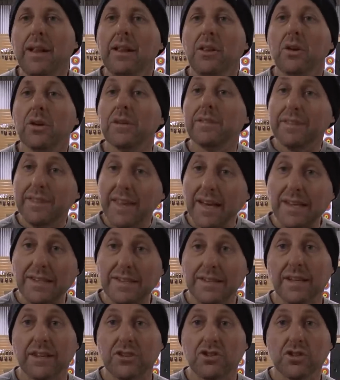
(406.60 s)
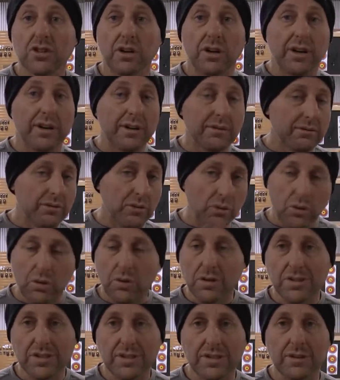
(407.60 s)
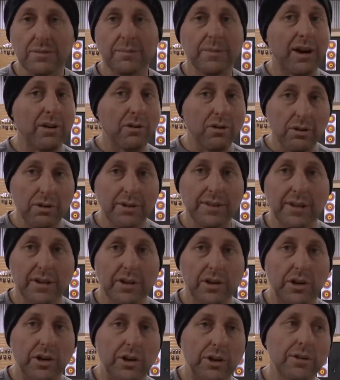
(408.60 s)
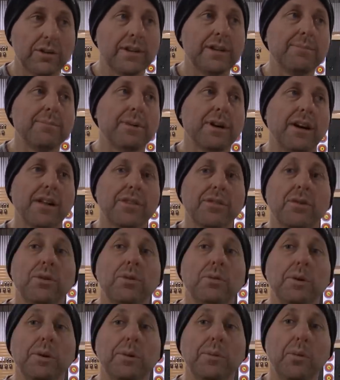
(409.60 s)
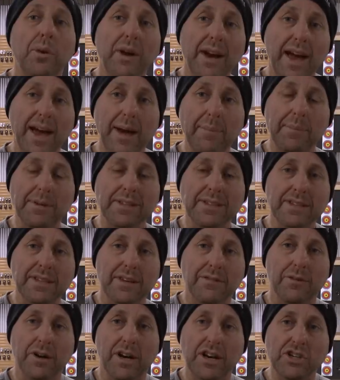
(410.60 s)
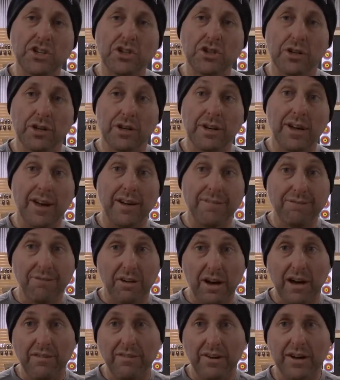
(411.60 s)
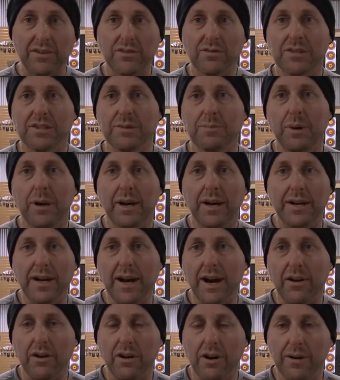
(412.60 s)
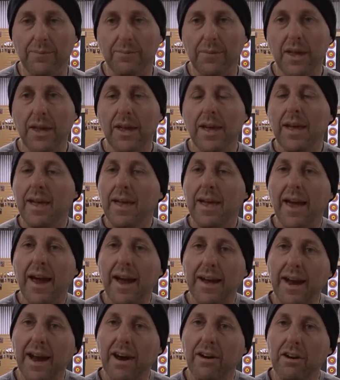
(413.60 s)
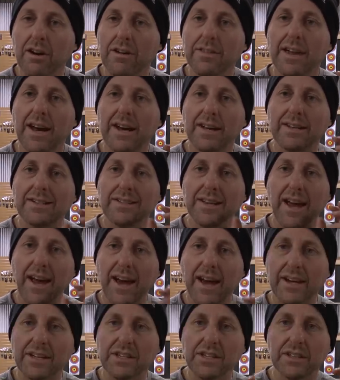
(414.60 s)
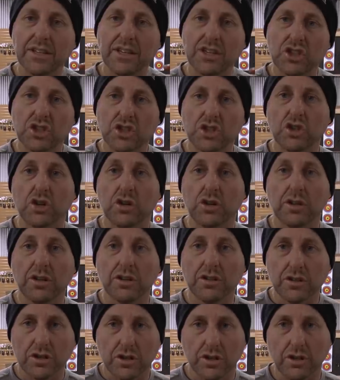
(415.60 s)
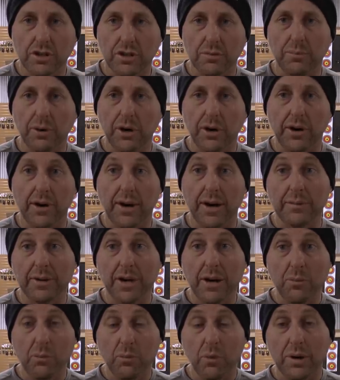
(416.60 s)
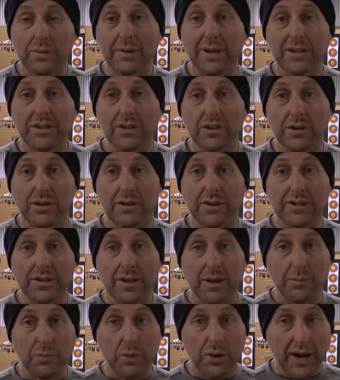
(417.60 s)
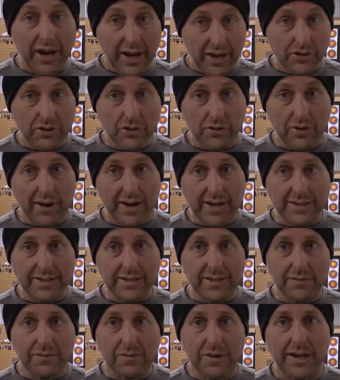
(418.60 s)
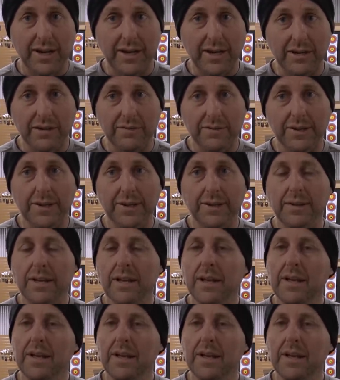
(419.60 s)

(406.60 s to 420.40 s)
Look, these things shot awesome. They're all in the gold. But I thought, well, what happens if I shoot a 500 spined arrow? An arrow that is actually suited to the bow. I'm gonna put 100 grains in the front end of it